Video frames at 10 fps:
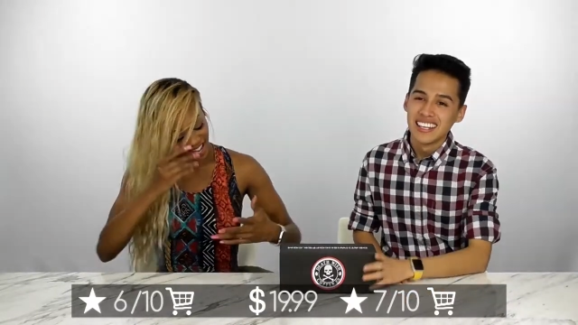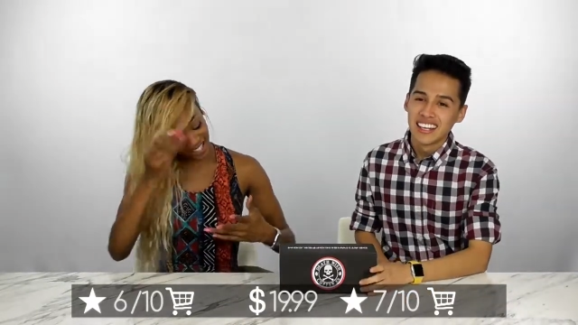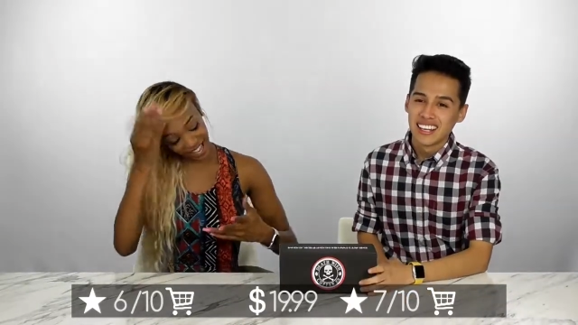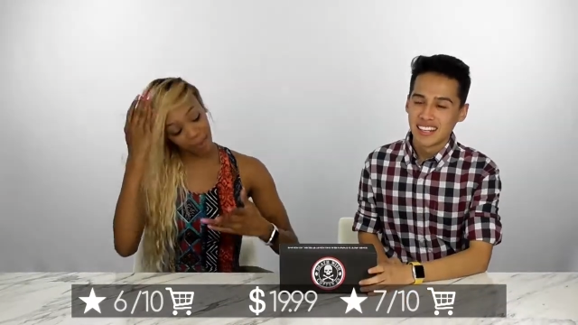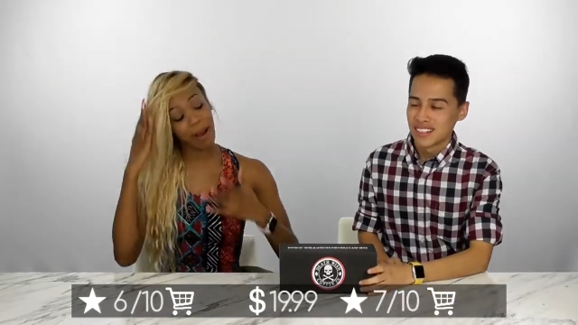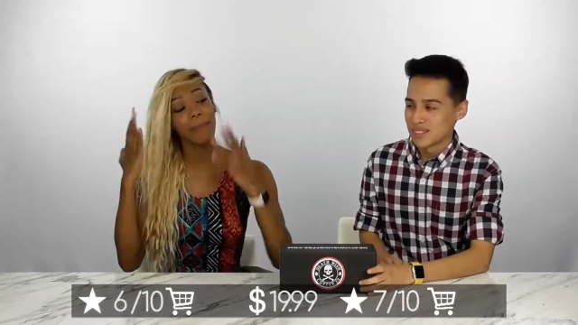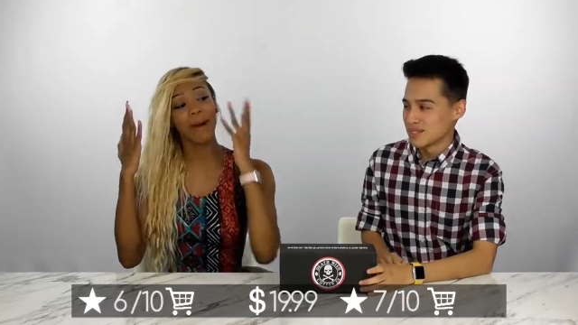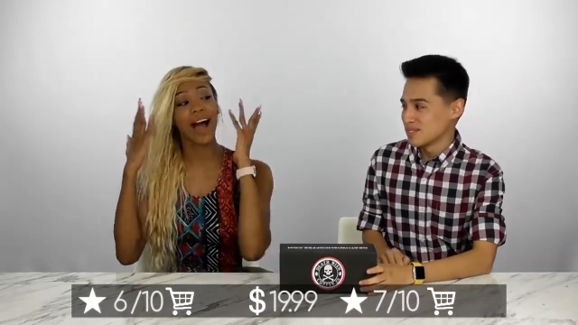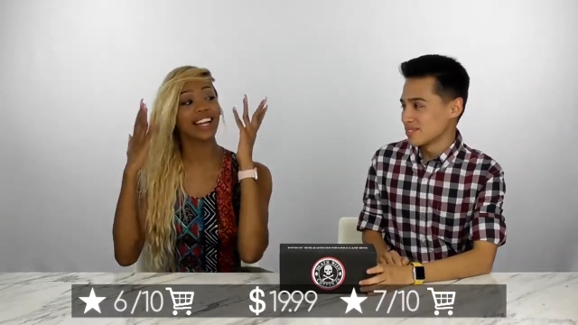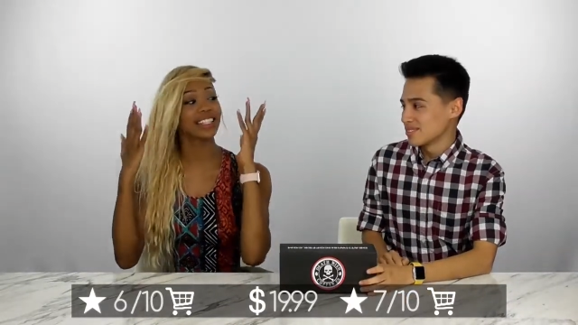Speaker 1: it's like my
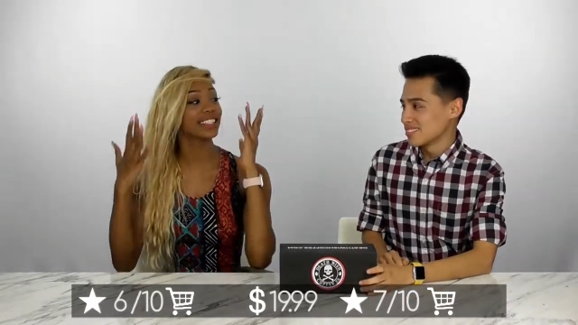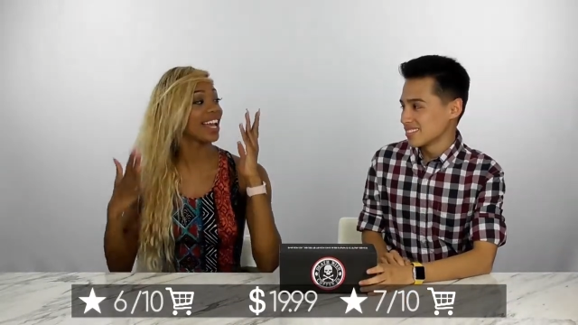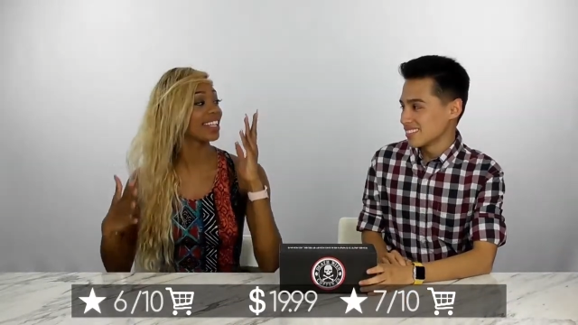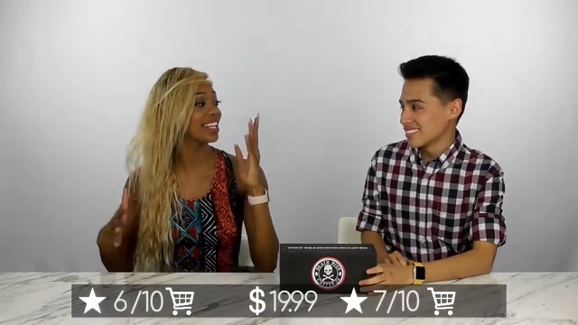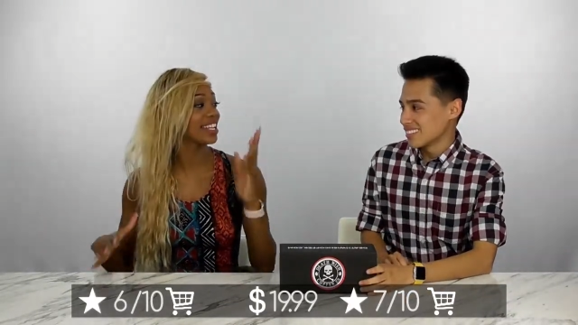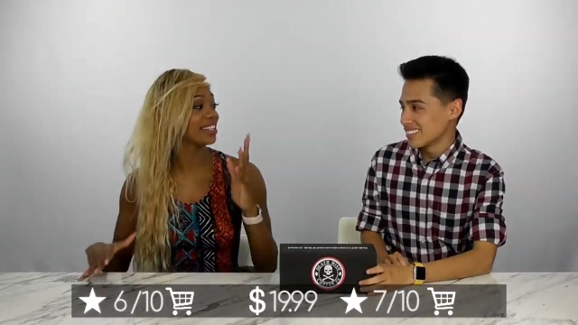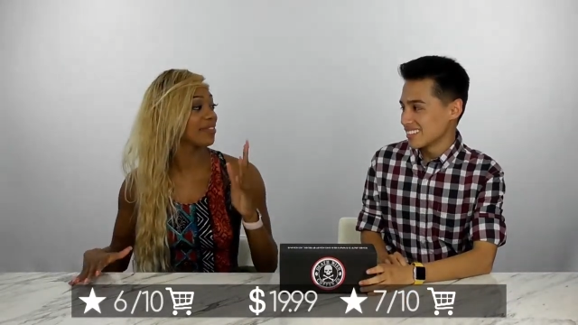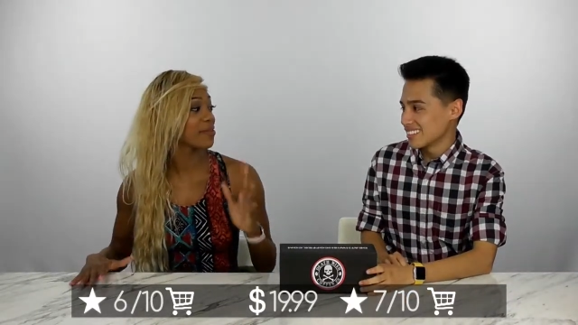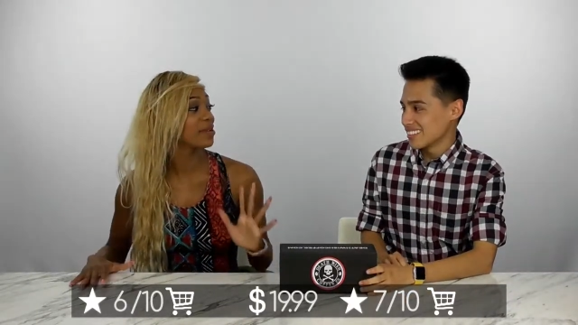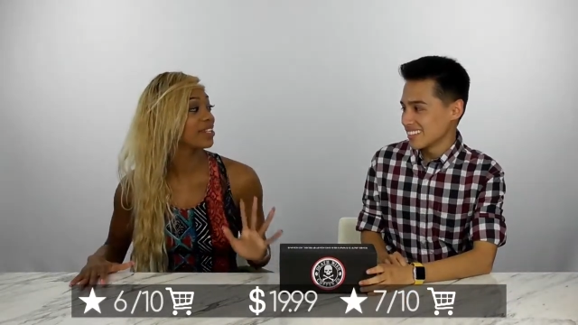mind is like thinking of
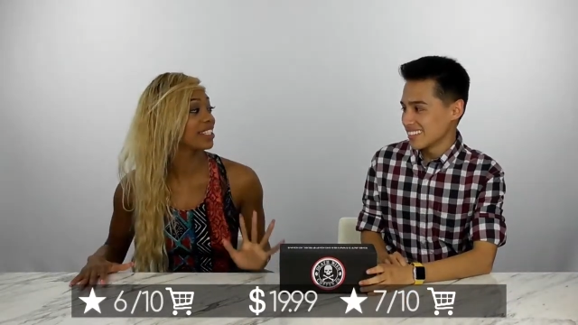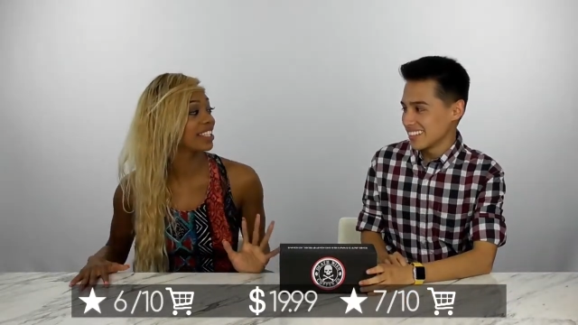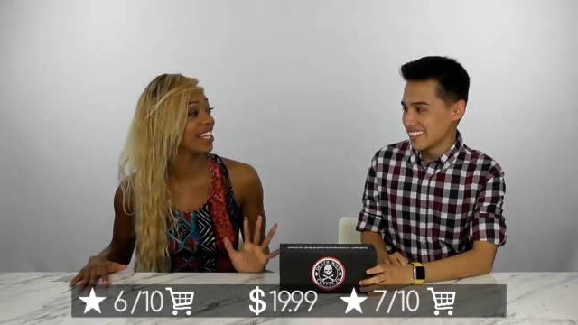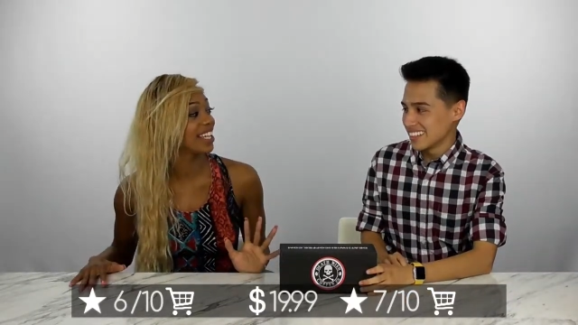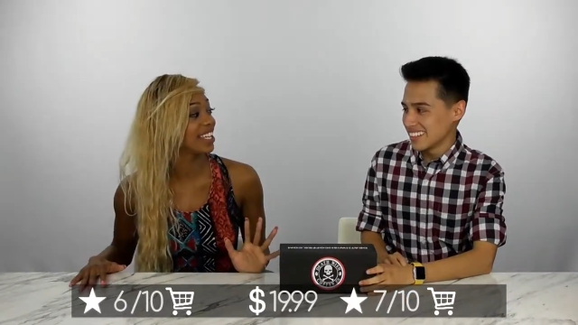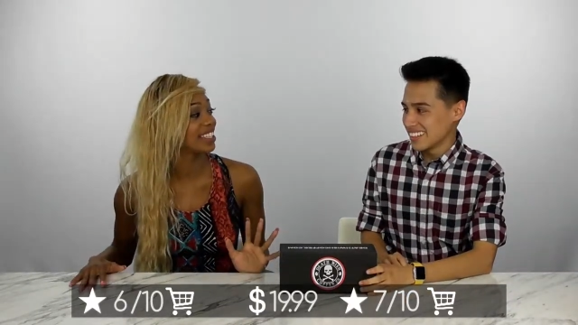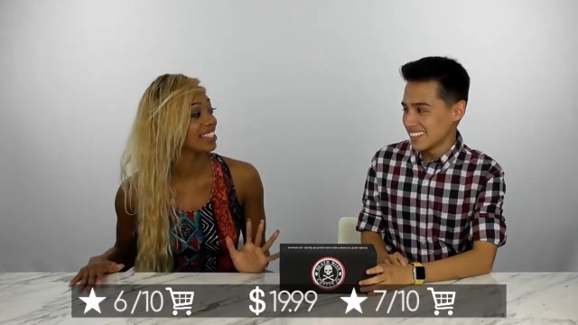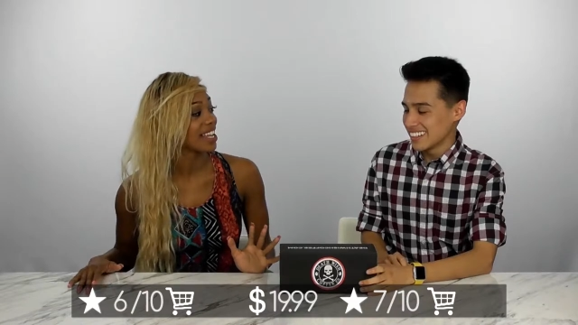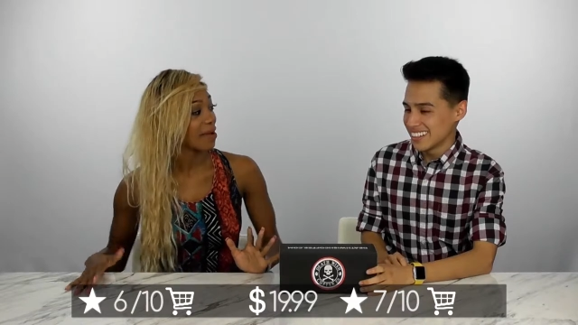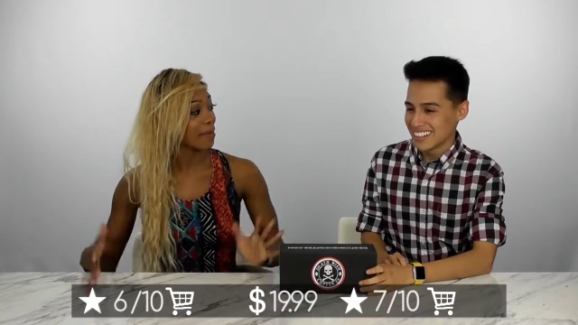a million
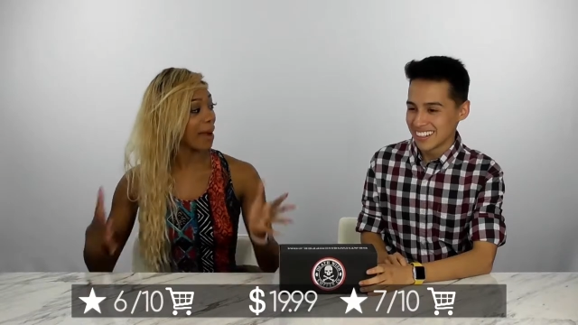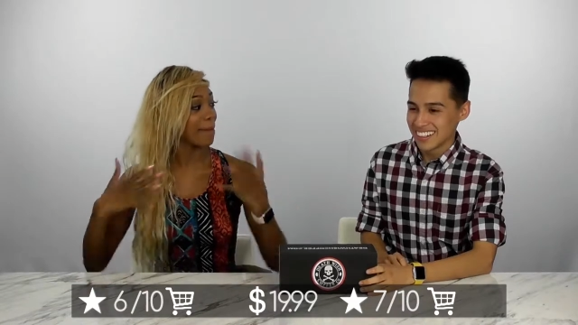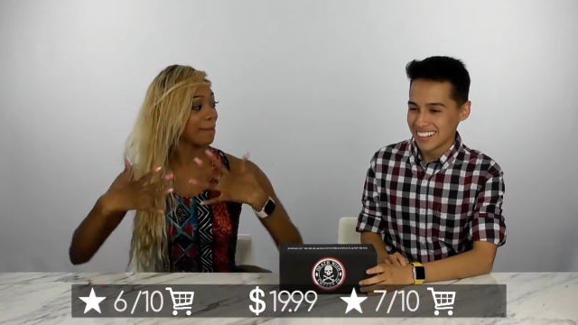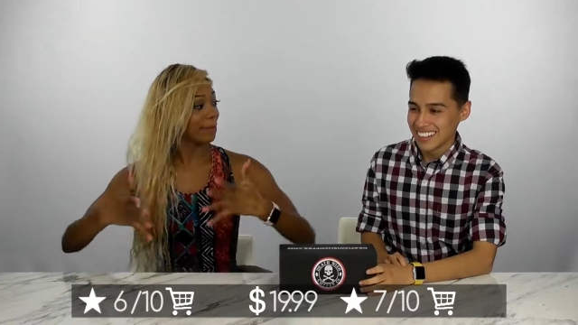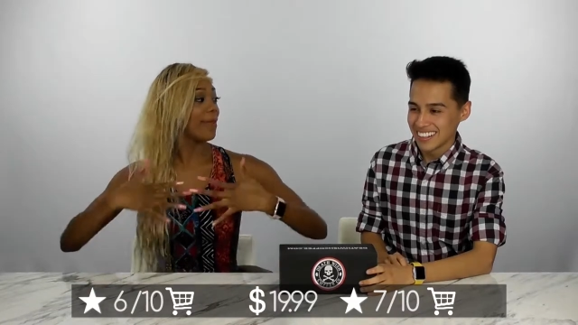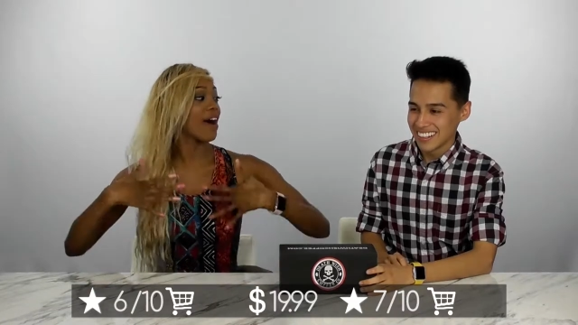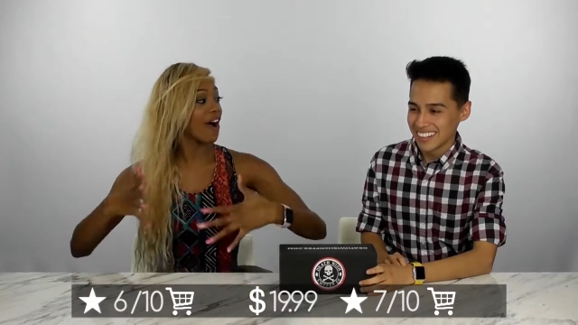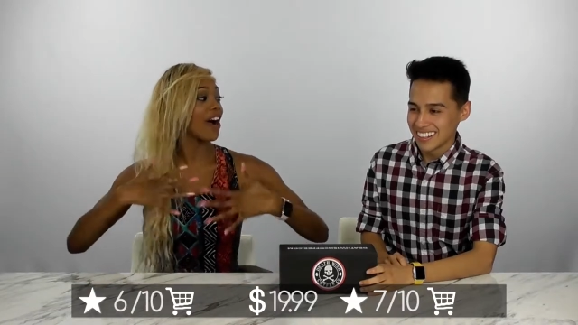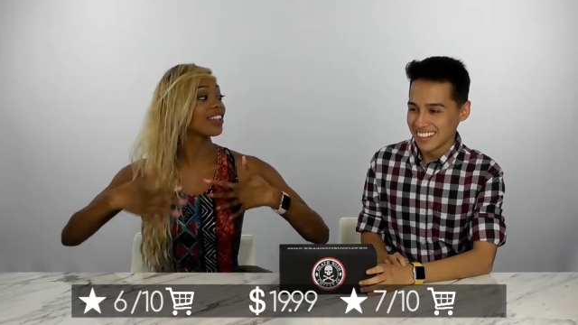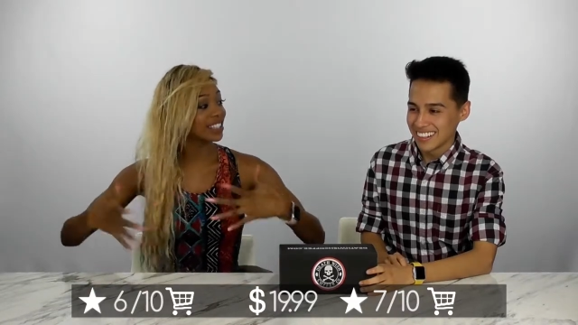things. My my
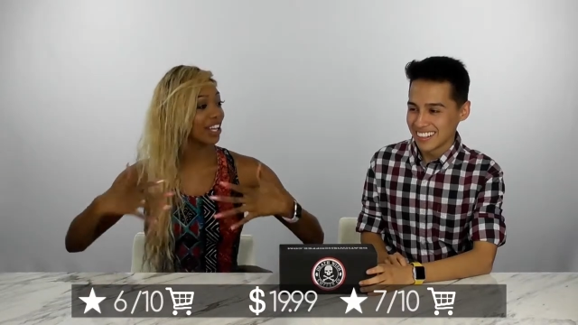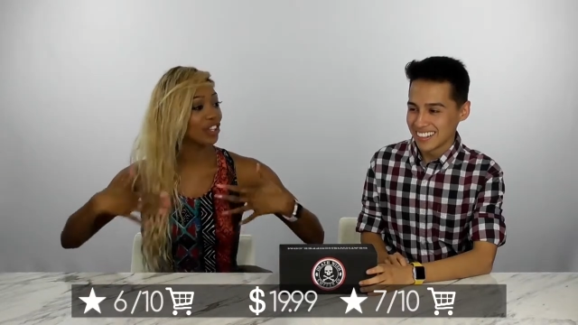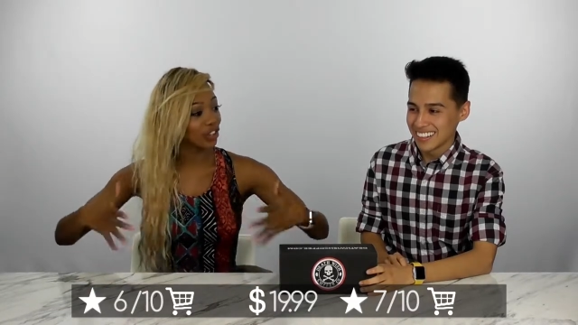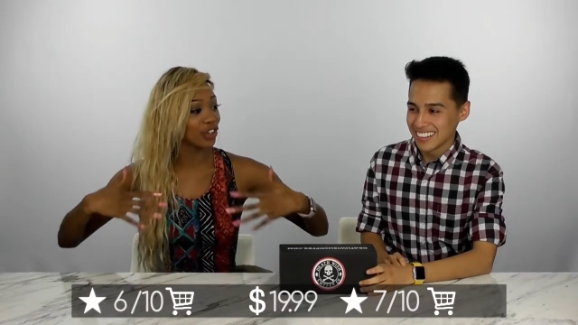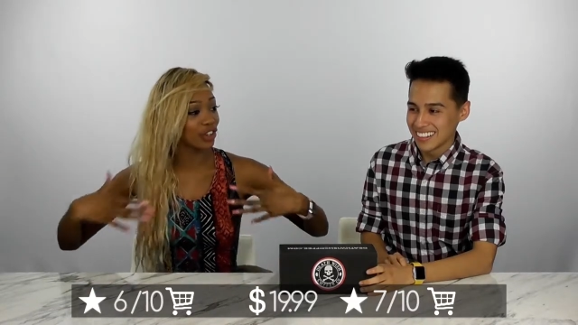heart is like do do